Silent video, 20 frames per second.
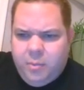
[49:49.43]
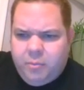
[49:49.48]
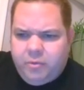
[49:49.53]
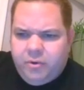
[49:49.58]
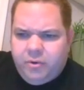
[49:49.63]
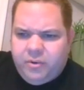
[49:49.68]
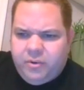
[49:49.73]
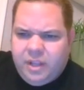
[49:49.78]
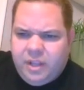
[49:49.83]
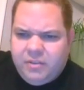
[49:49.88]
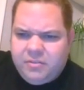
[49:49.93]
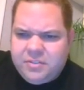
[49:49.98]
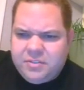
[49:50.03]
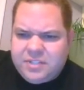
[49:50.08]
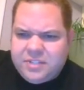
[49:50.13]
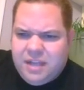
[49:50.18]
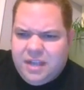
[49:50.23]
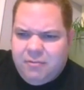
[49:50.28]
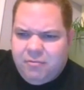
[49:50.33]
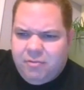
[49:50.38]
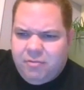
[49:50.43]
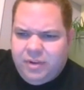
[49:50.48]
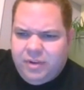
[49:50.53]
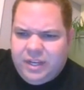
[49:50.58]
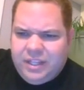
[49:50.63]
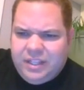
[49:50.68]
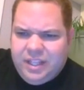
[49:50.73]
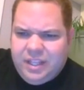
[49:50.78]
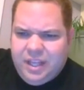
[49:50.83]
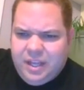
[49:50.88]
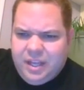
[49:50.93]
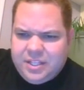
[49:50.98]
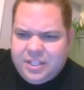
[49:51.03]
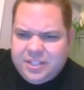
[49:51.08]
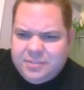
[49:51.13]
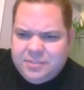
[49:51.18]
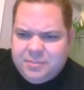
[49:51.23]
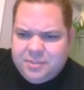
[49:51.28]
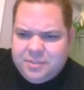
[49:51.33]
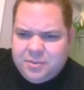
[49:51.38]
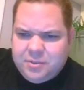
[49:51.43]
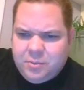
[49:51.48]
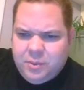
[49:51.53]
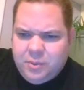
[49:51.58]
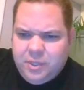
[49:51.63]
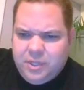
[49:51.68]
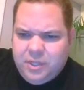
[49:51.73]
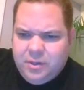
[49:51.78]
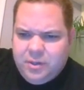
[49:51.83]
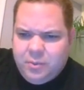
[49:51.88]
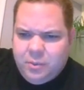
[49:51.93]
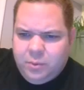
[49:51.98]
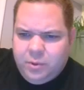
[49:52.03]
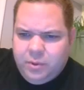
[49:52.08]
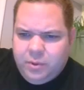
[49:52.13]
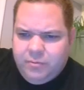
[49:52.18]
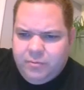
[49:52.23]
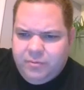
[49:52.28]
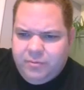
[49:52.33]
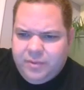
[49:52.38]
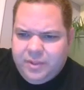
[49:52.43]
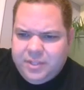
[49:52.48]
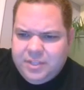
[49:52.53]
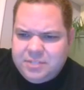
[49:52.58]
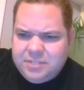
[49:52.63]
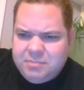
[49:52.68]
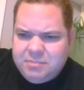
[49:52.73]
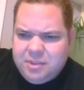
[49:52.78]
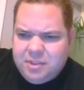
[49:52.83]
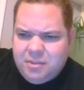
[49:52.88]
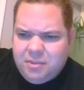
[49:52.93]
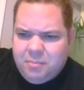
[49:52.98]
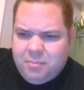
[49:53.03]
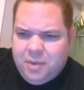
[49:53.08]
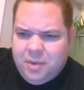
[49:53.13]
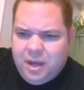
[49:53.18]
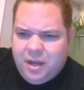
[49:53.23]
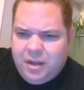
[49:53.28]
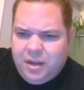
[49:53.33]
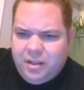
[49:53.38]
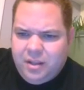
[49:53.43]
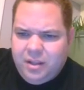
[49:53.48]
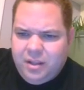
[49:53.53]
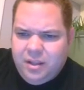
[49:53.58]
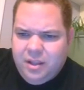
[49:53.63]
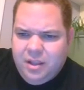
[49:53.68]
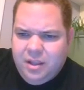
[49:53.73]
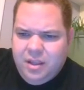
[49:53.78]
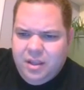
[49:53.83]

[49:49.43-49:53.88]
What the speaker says: Emperor tetras have red lines between where their fins meet the body